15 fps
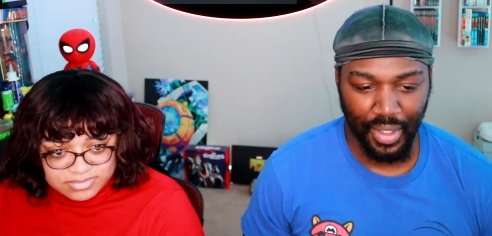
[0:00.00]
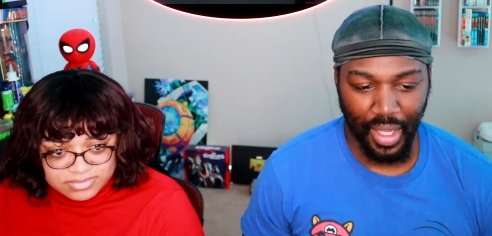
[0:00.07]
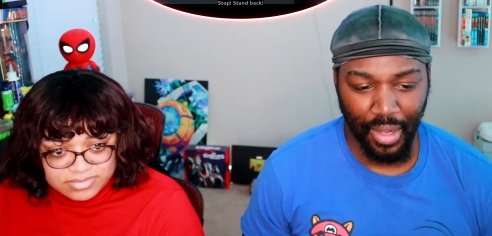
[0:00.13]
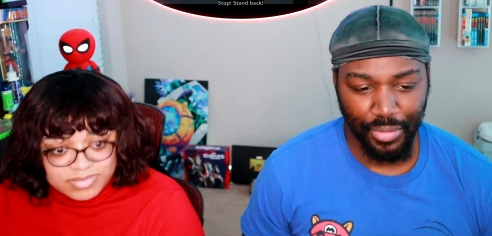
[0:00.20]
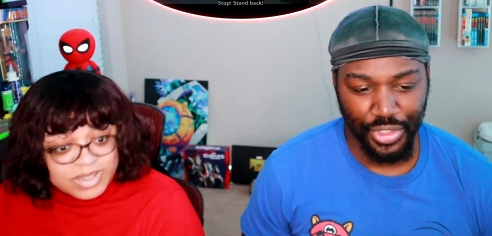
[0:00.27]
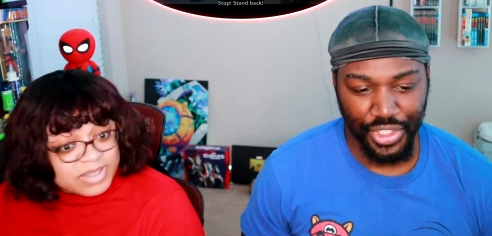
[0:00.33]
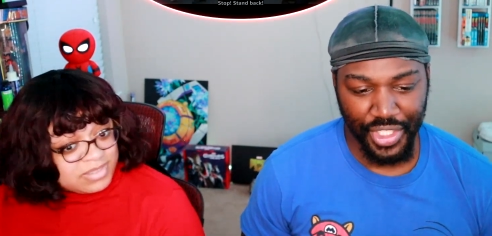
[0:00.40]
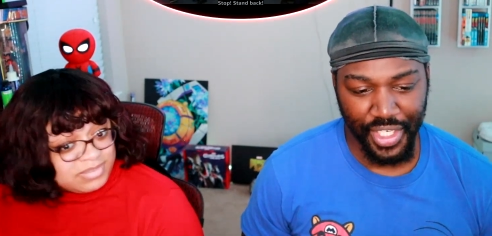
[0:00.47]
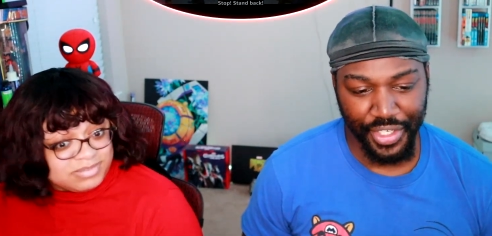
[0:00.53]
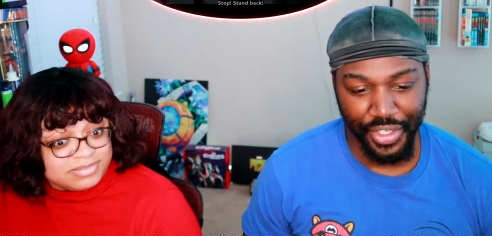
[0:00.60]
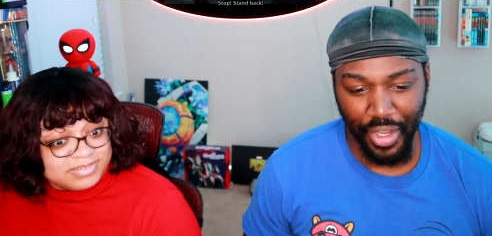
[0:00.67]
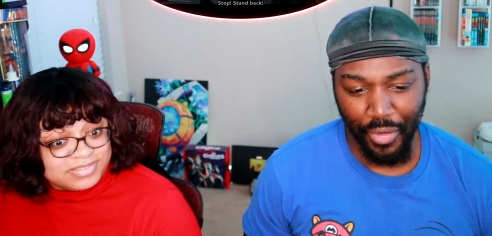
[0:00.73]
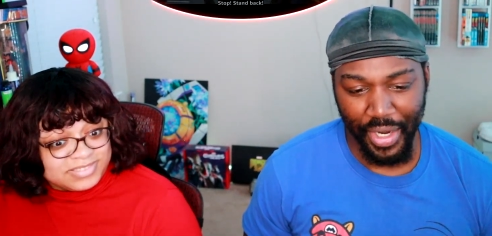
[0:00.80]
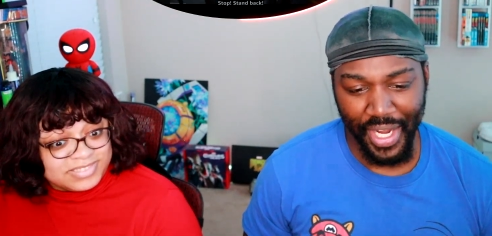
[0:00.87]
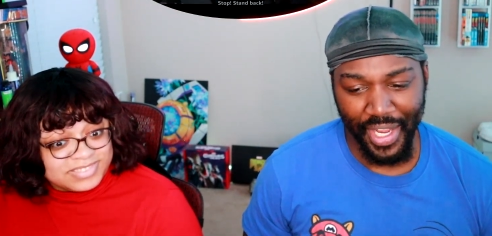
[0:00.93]
Speaker 1: Oh shit,
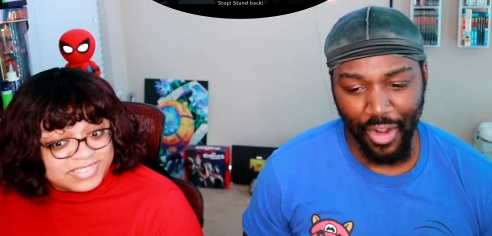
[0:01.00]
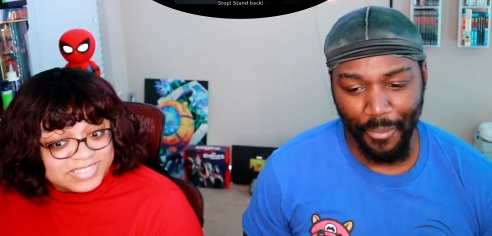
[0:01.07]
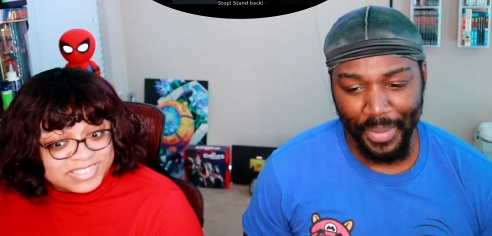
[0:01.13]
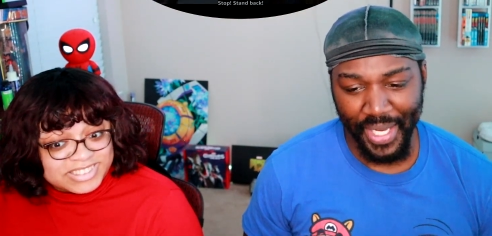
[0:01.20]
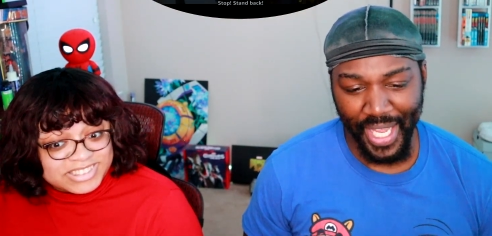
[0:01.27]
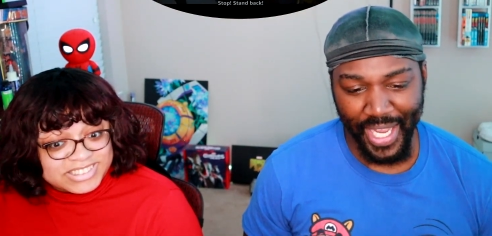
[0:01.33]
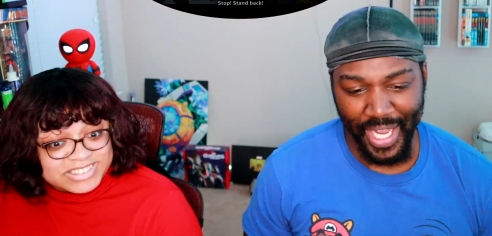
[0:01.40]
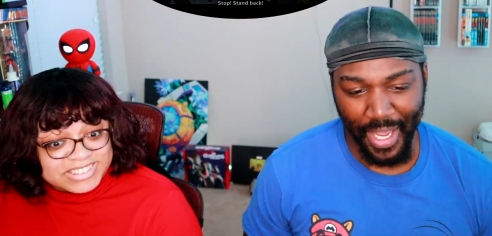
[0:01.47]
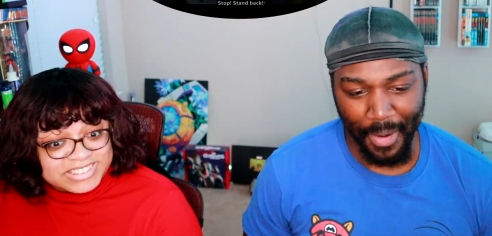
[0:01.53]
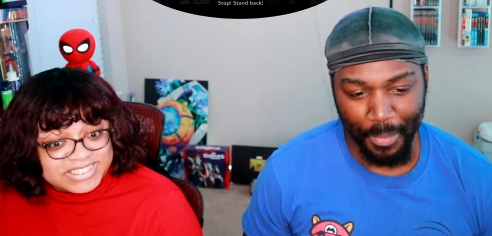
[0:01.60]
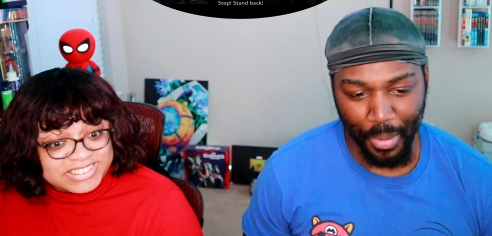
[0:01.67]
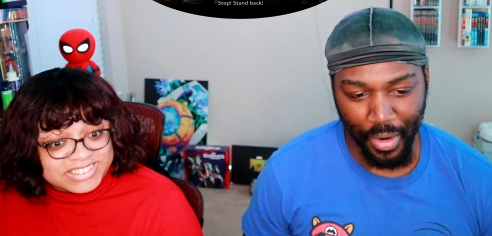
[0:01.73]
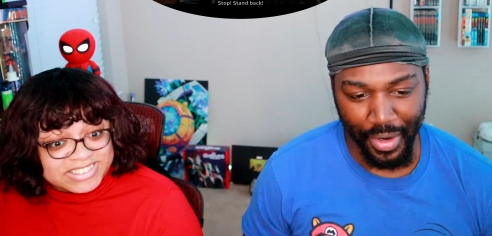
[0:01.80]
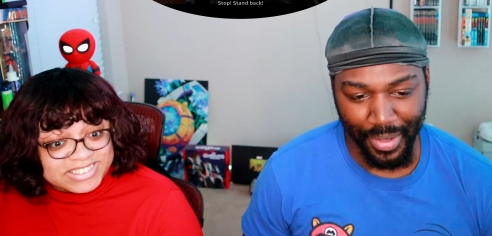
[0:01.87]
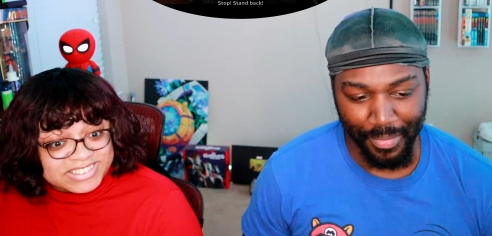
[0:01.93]
no, it ain't gonna be that kind of
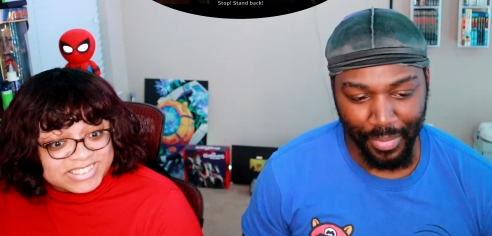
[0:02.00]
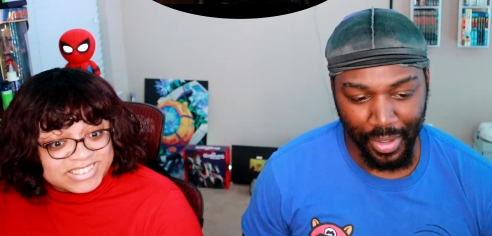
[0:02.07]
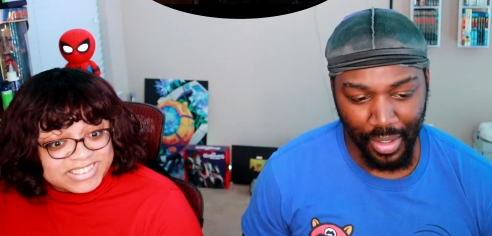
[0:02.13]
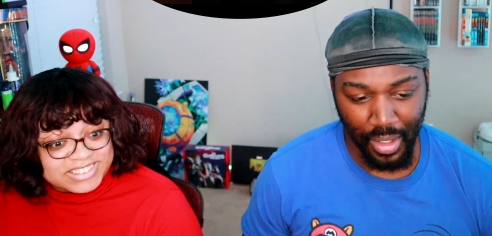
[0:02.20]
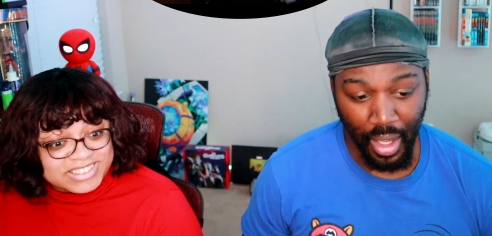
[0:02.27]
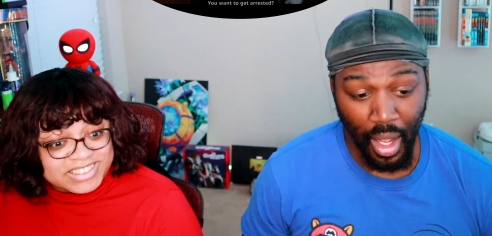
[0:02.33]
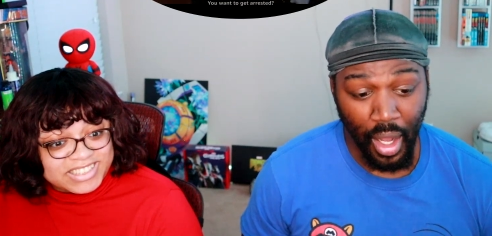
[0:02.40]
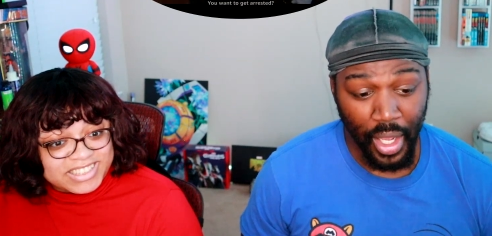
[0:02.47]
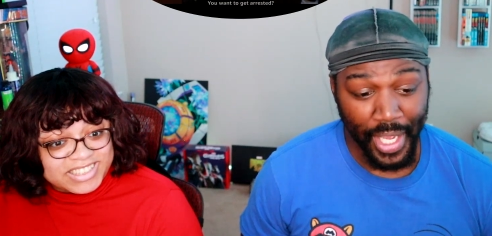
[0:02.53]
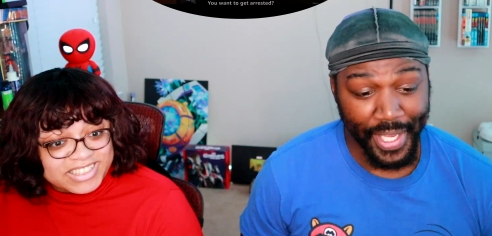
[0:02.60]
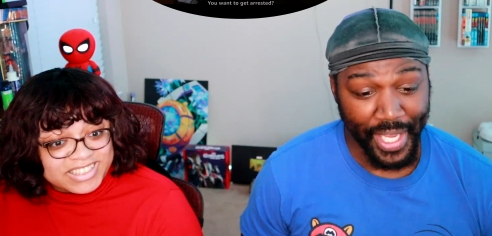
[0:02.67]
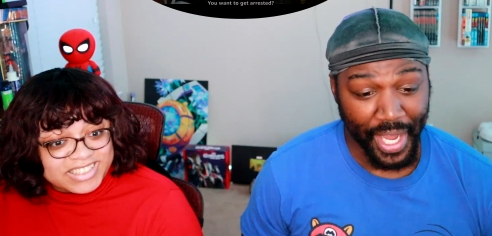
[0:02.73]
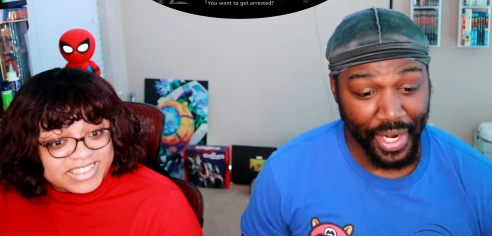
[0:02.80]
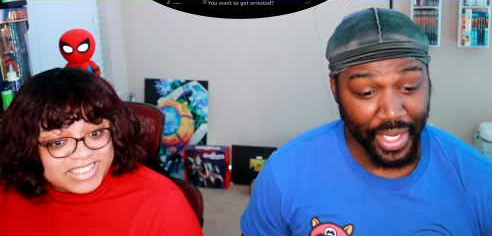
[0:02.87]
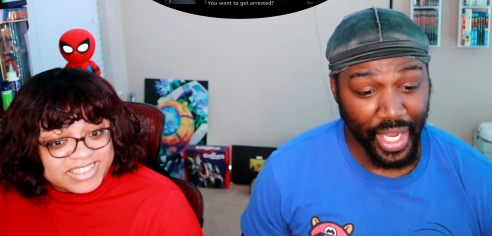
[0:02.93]
party, bro. He
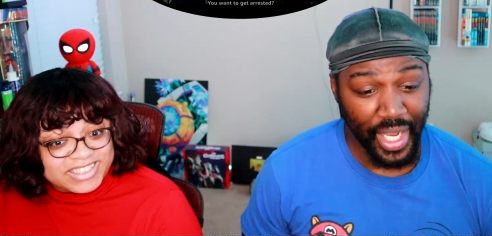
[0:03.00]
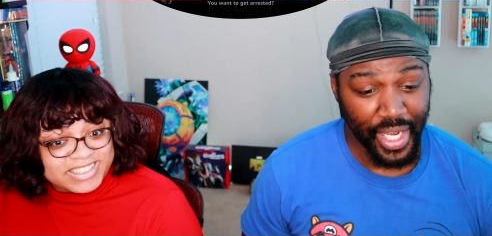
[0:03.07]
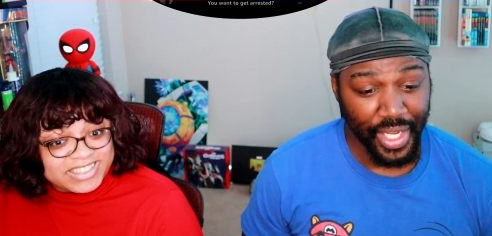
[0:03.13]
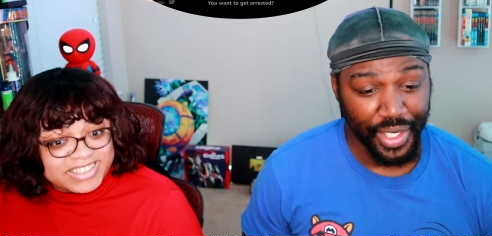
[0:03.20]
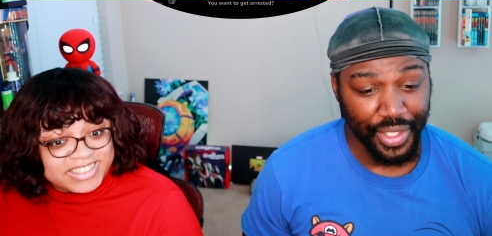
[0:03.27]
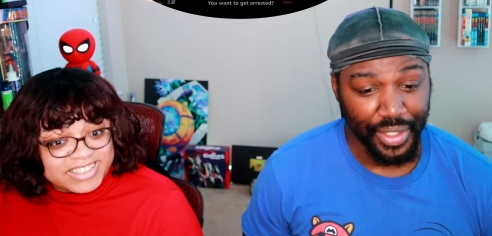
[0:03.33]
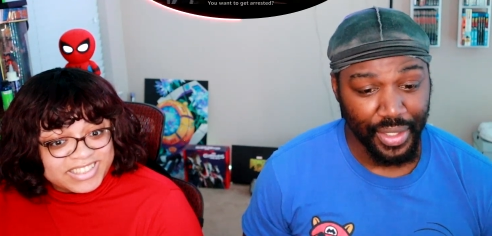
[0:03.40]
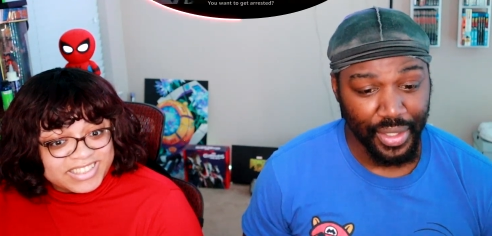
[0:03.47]
got a gun.